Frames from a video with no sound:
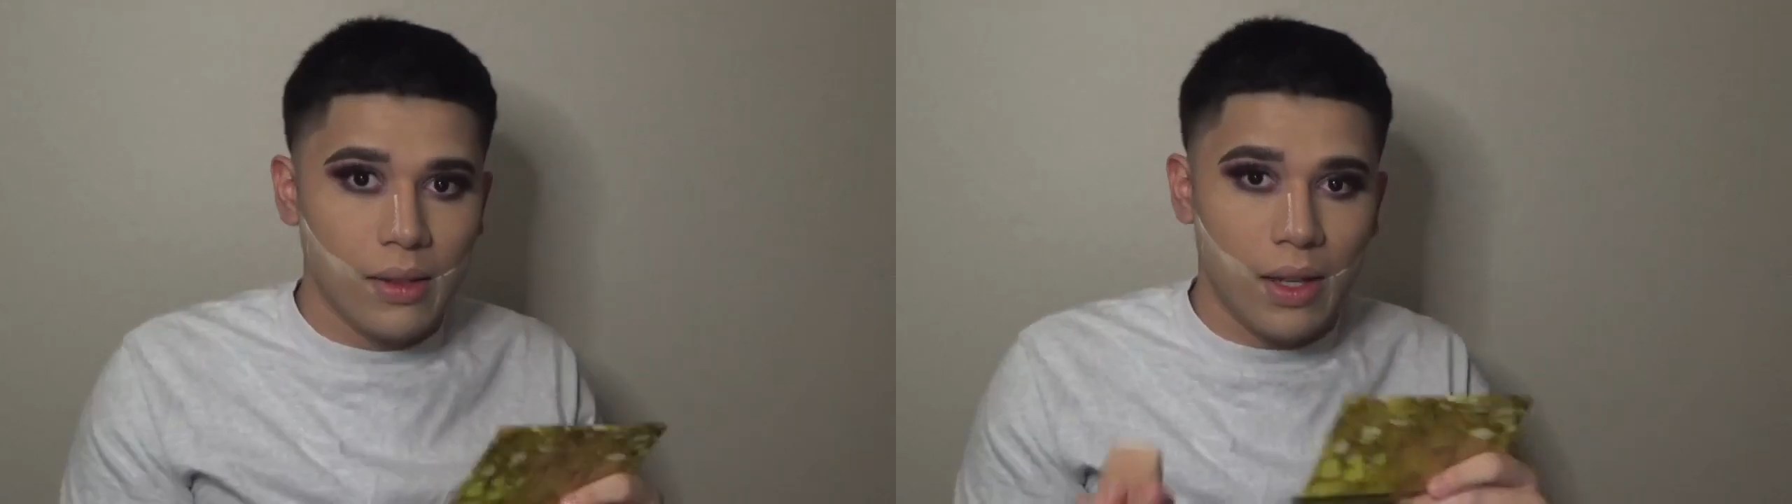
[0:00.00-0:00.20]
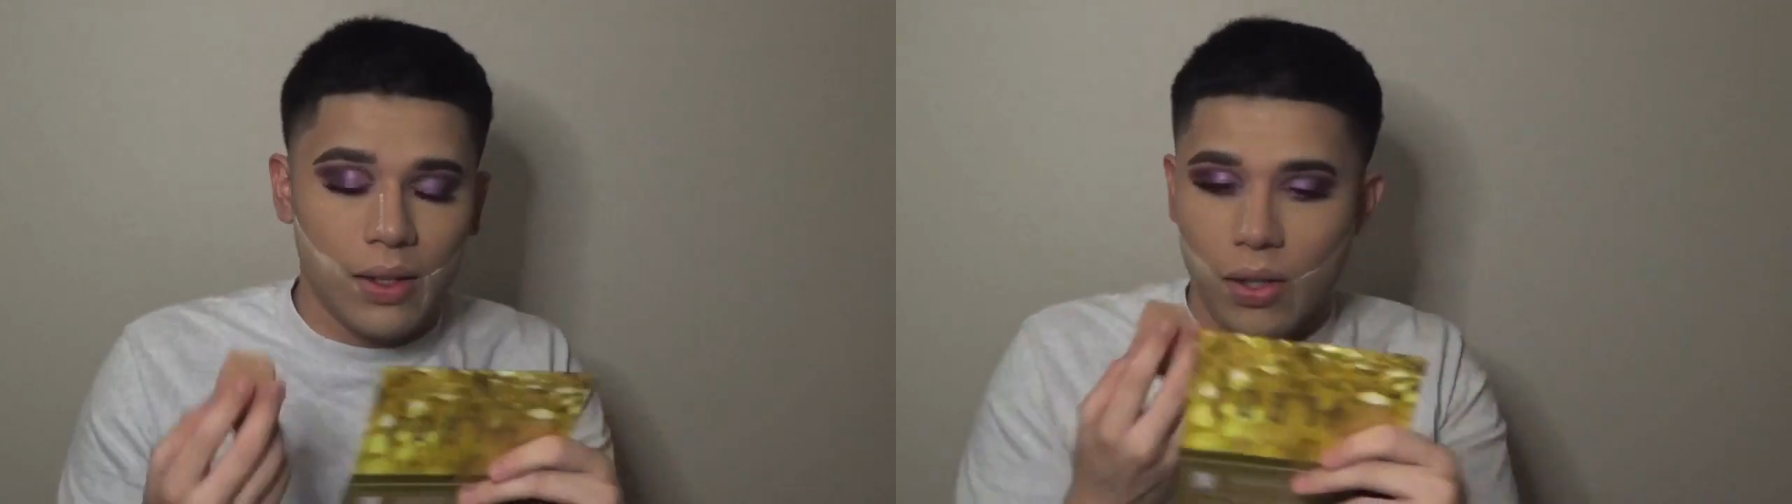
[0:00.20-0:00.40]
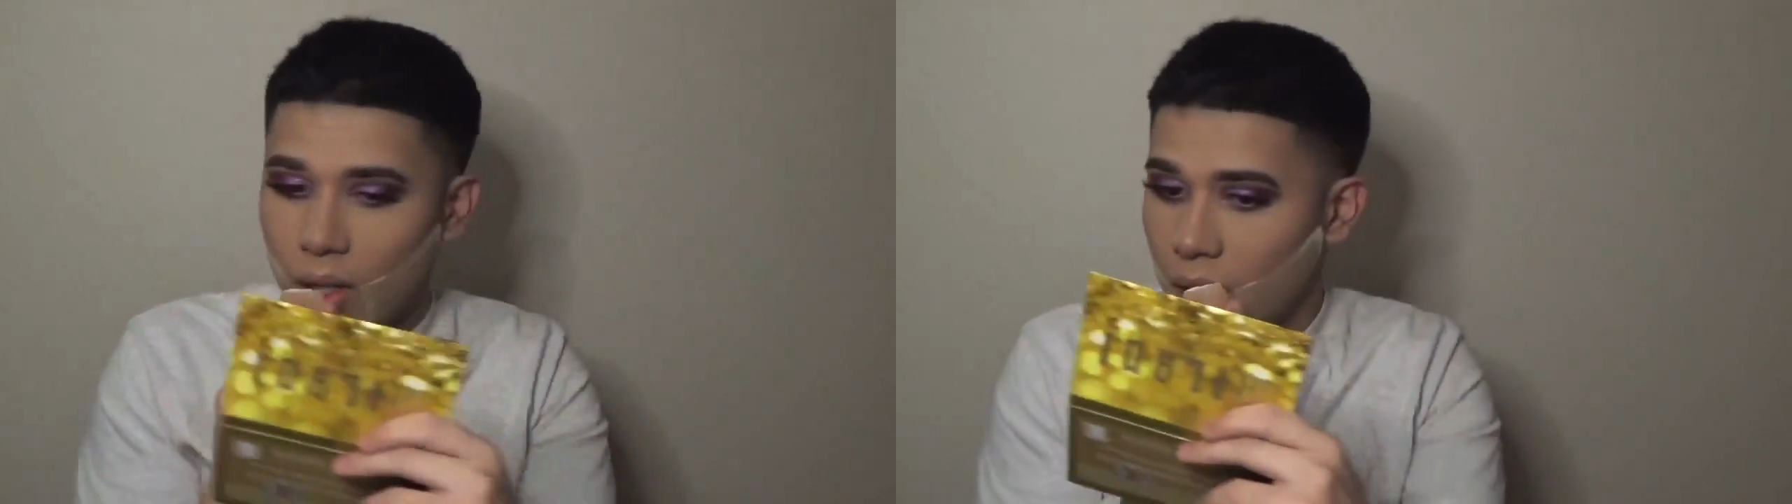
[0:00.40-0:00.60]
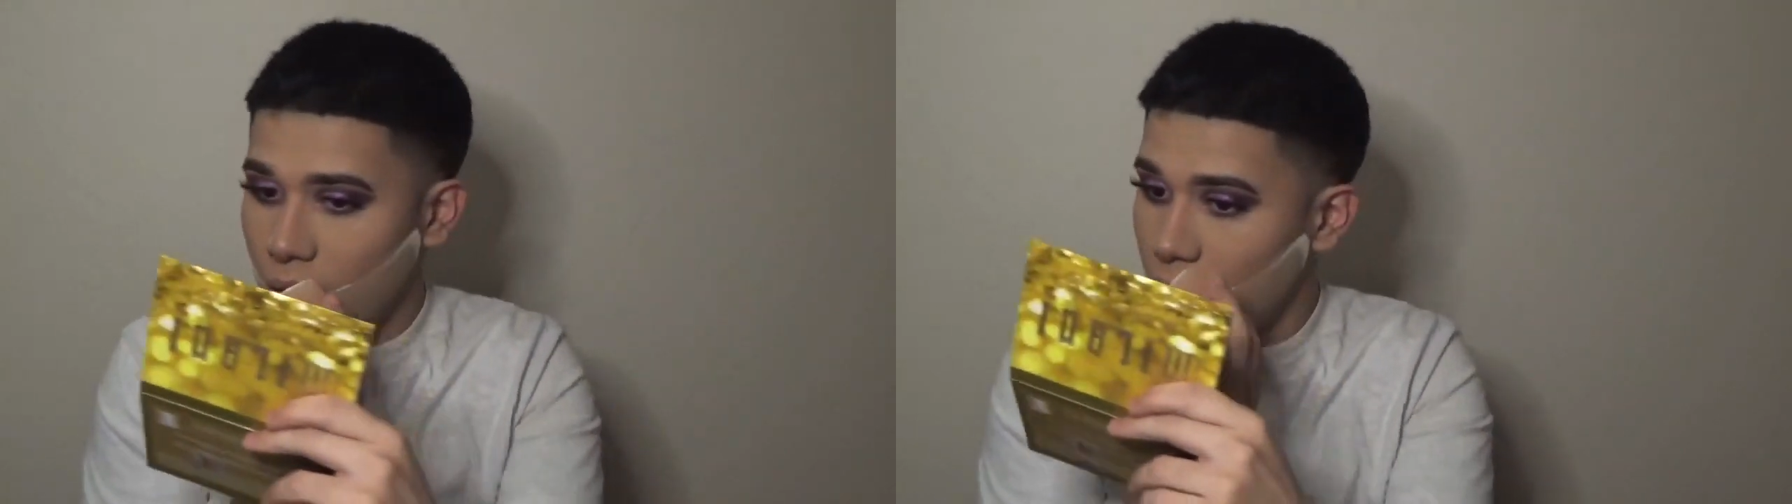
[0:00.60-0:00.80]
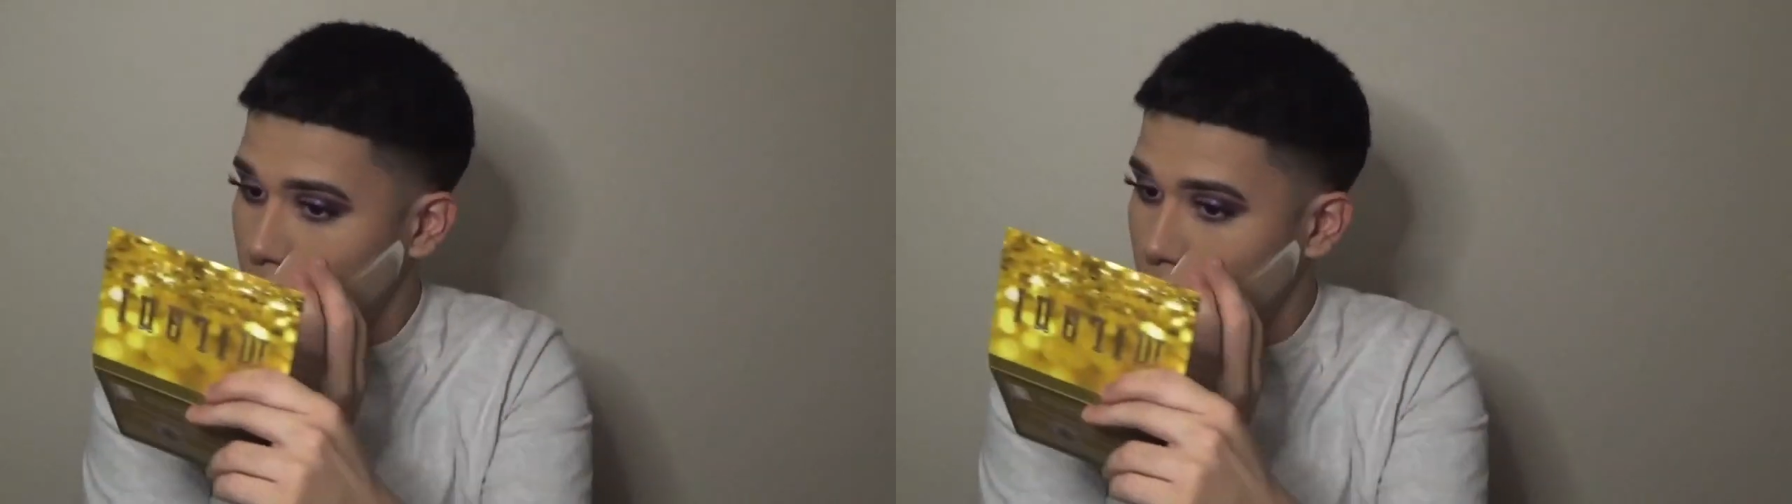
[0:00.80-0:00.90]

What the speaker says: that she,